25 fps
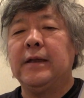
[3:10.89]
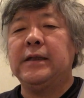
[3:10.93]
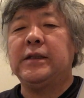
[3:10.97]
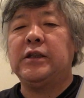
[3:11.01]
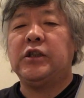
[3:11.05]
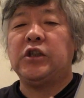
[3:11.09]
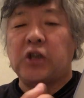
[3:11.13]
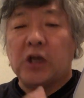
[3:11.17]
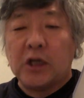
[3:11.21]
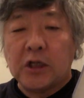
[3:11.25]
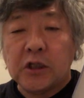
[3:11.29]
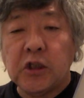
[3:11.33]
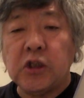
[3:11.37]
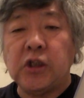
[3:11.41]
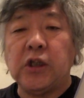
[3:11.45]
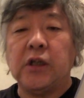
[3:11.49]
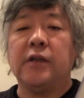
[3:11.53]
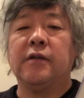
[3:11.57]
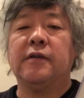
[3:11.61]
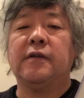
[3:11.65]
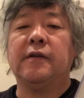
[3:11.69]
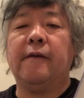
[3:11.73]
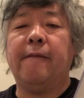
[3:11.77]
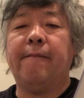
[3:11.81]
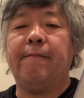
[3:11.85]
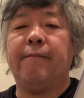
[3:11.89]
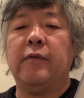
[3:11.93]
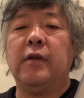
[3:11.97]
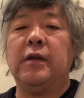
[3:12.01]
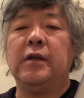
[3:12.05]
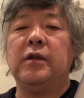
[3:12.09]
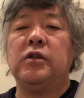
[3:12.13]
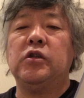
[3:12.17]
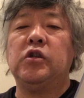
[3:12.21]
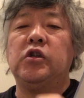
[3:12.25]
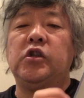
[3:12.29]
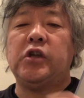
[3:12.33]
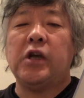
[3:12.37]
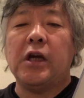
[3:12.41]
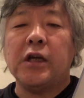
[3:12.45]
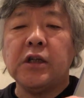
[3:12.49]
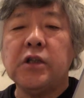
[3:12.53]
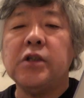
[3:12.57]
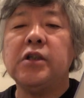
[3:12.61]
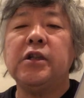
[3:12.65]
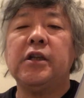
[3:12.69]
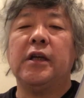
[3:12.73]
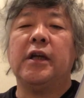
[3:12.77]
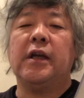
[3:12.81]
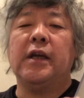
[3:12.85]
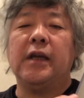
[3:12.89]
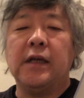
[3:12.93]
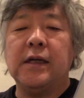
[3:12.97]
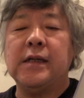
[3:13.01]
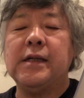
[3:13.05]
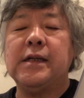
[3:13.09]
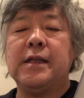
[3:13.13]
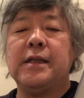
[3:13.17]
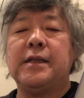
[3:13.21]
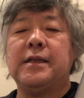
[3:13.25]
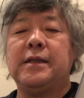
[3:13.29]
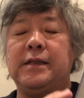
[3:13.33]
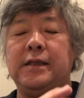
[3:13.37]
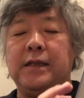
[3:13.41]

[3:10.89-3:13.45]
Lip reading: changes. Change is